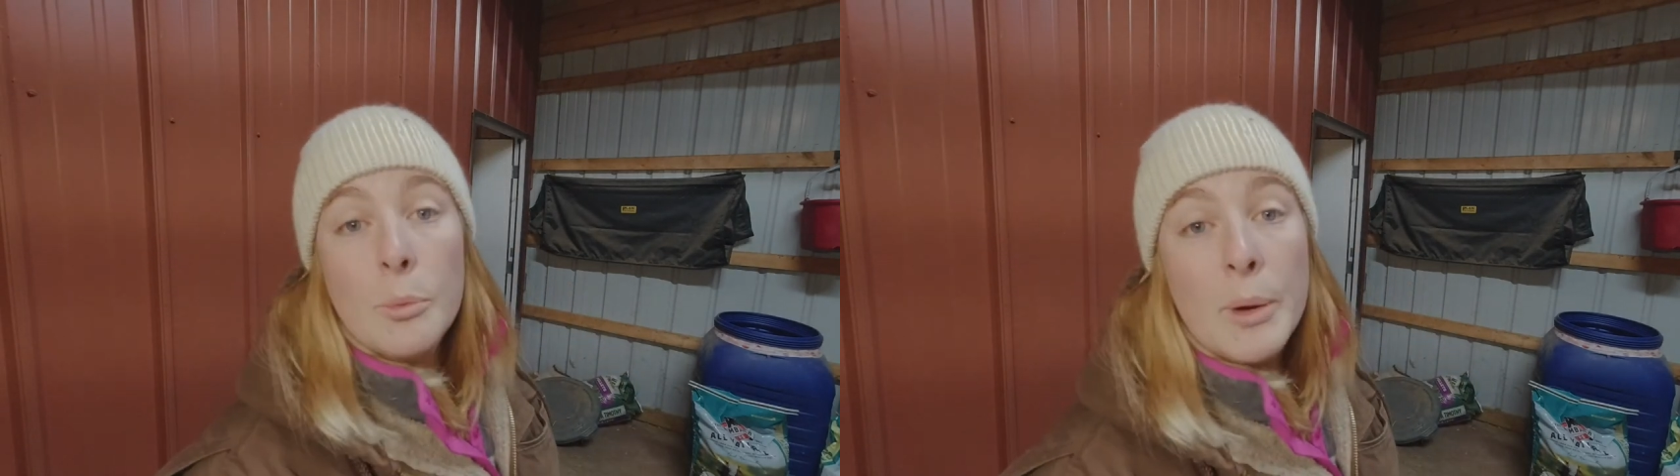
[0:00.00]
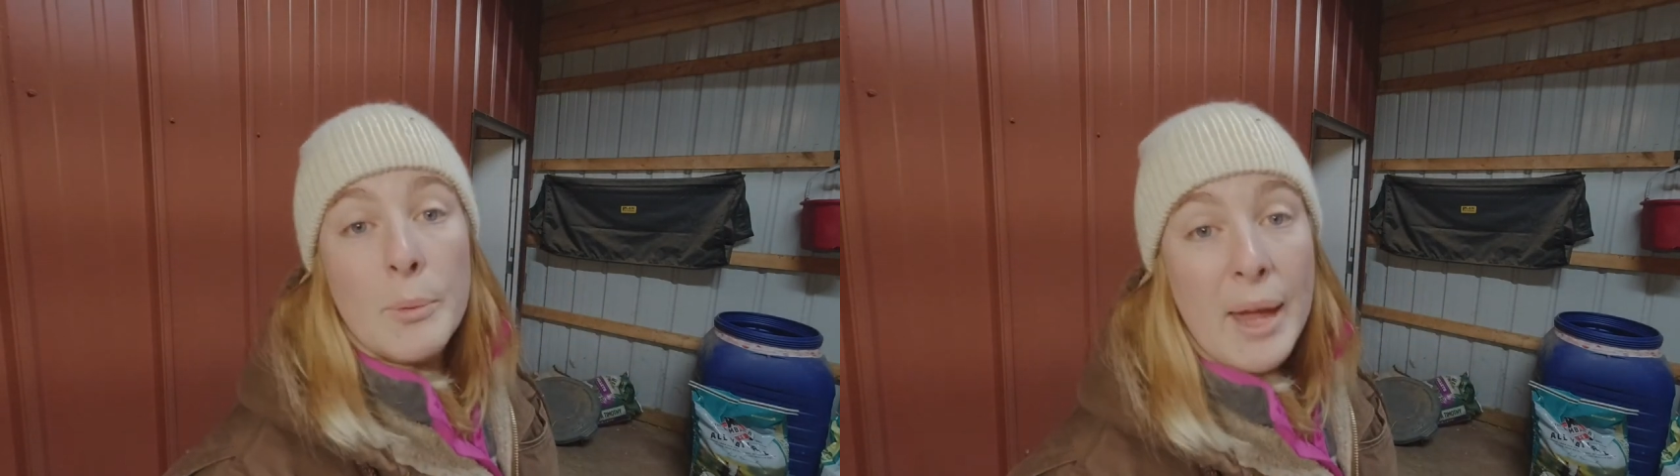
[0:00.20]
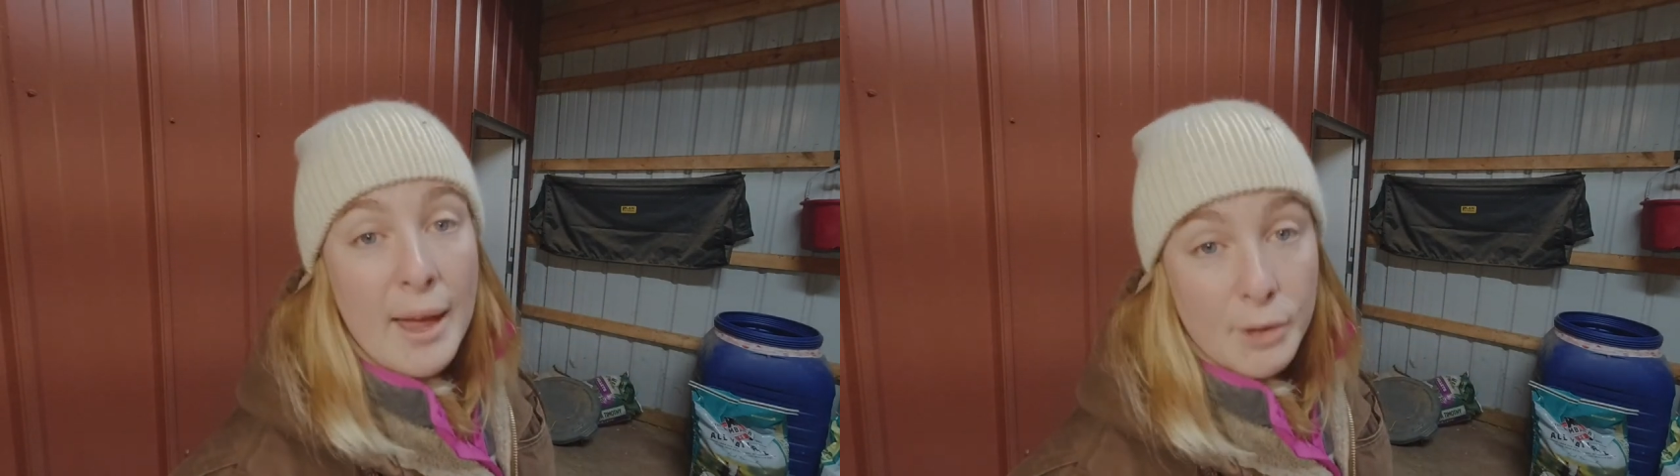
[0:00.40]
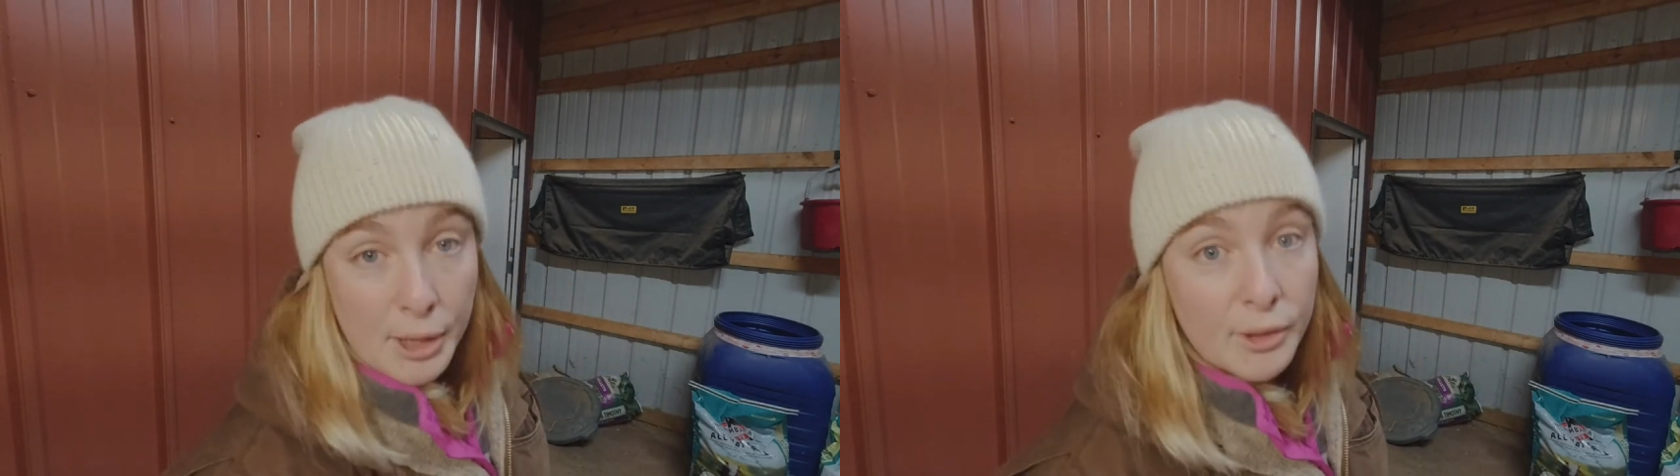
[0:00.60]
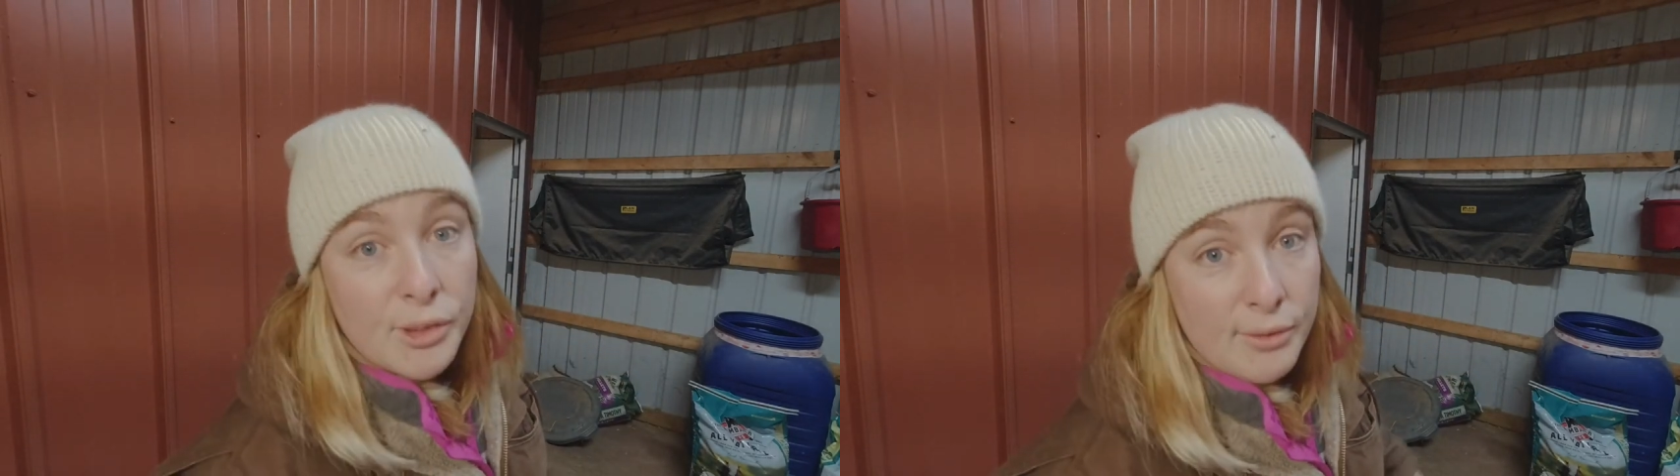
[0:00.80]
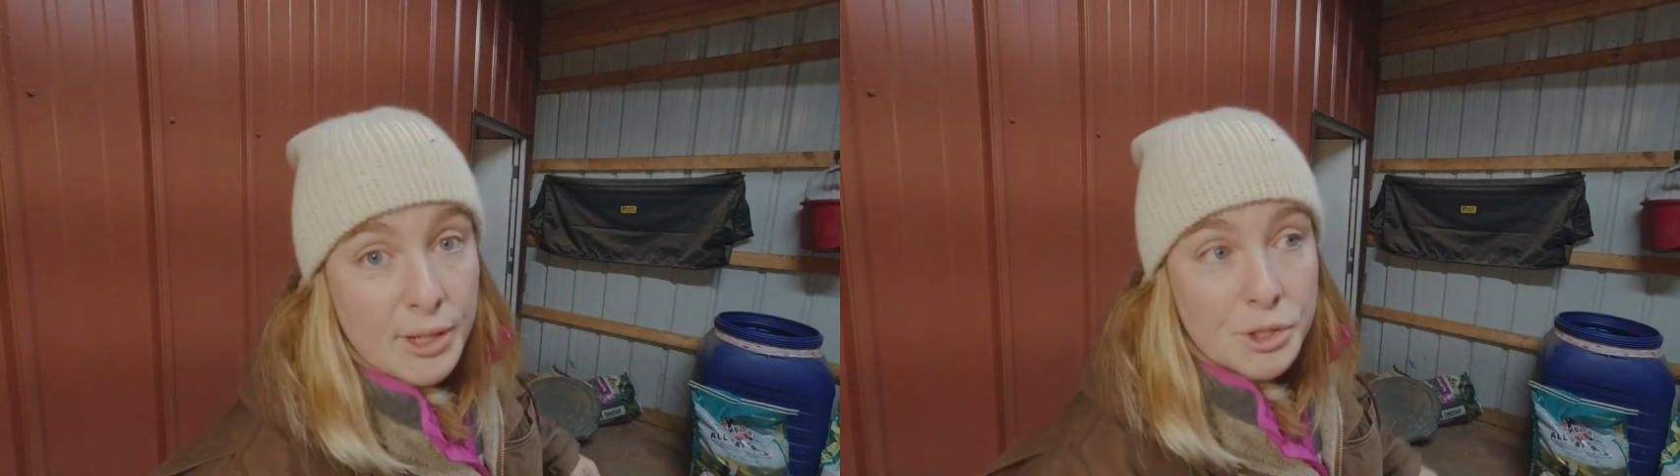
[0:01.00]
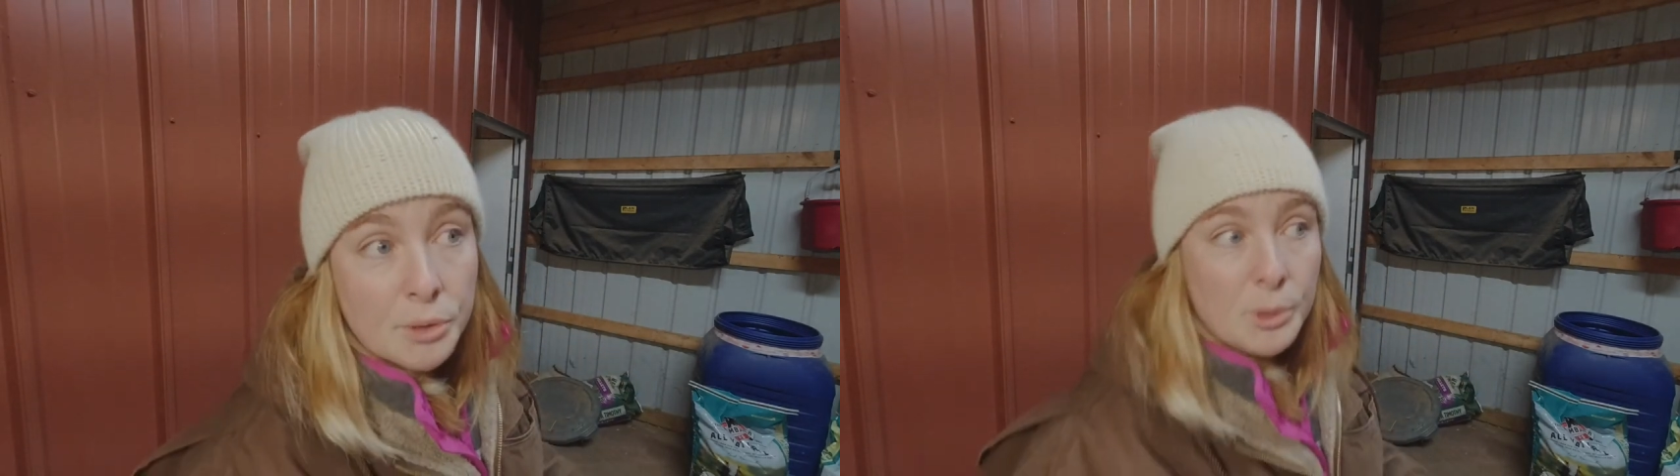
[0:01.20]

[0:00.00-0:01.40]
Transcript: when we have our next adventure,